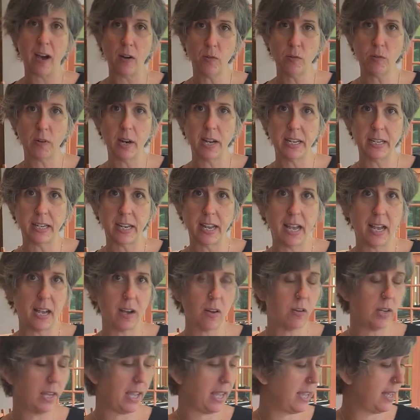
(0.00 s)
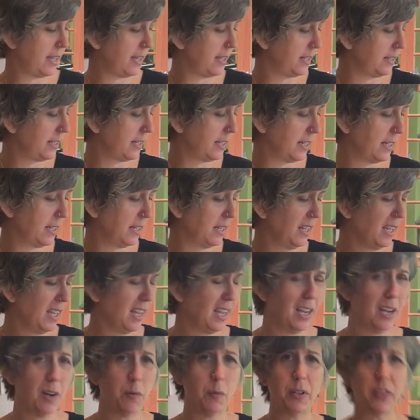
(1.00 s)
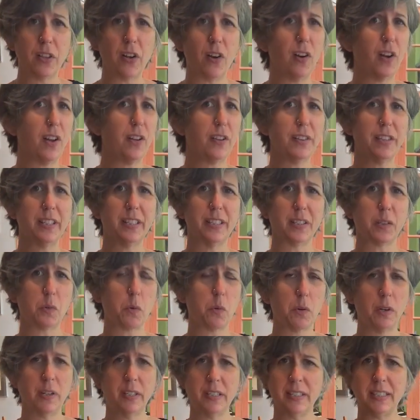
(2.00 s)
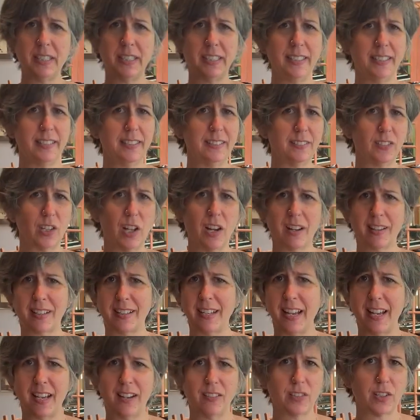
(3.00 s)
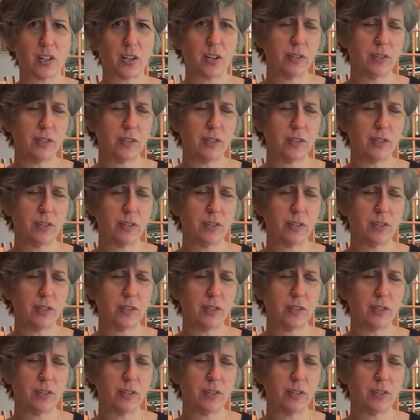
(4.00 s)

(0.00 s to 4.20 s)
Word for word: out right now and uh, with all the quarantine, lockdown,